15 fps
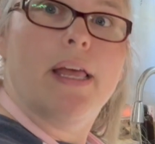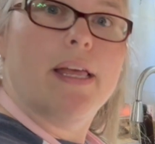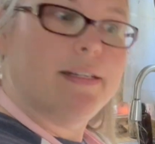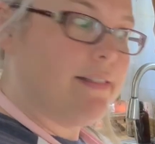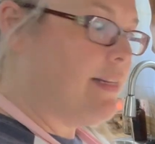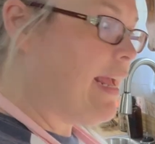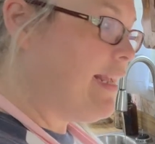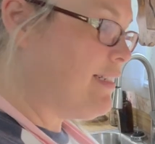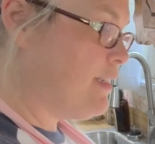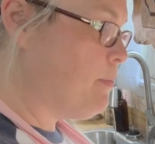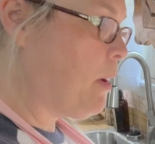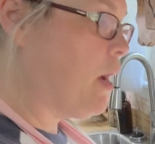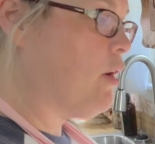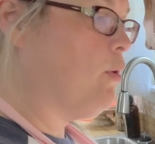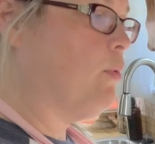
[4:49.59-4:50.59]
Today's
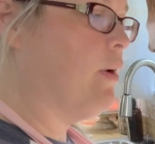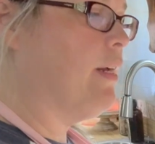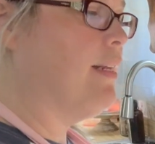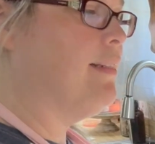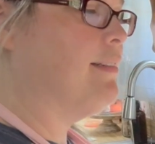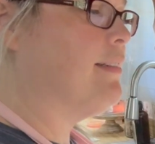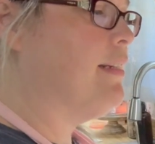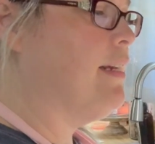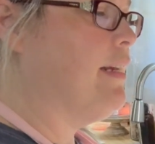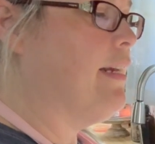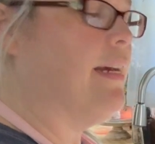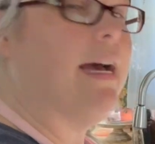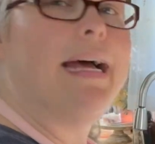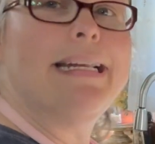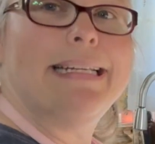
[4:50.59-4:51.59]
debacle was
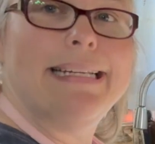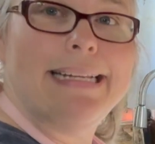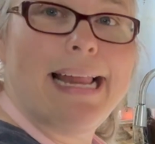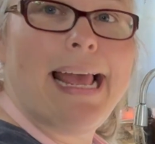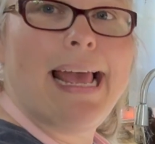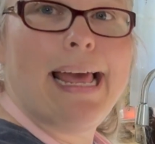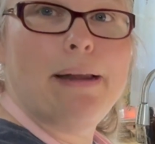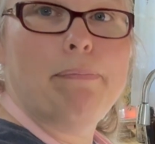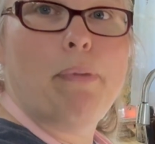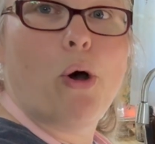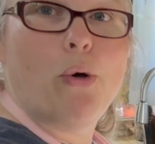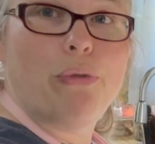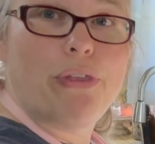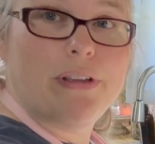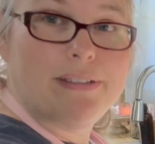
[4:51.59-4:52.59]
I didn't add
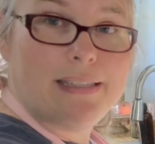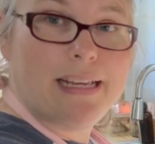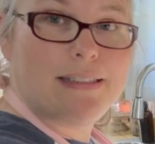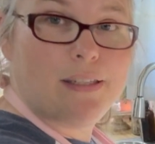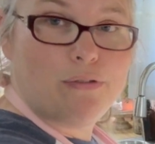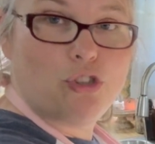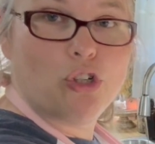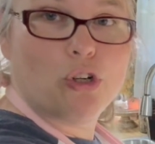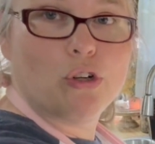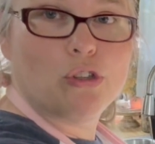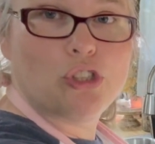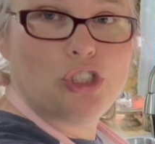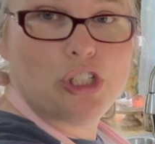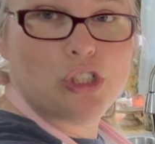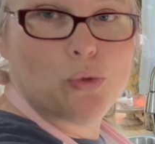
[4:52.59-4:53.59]
both sets of sugars,
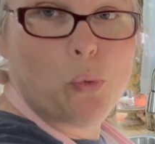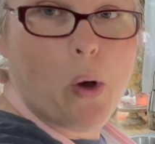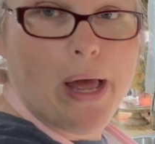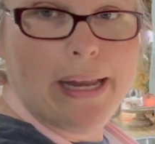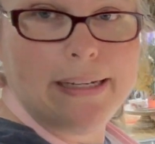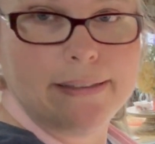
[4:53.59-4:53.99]
just one.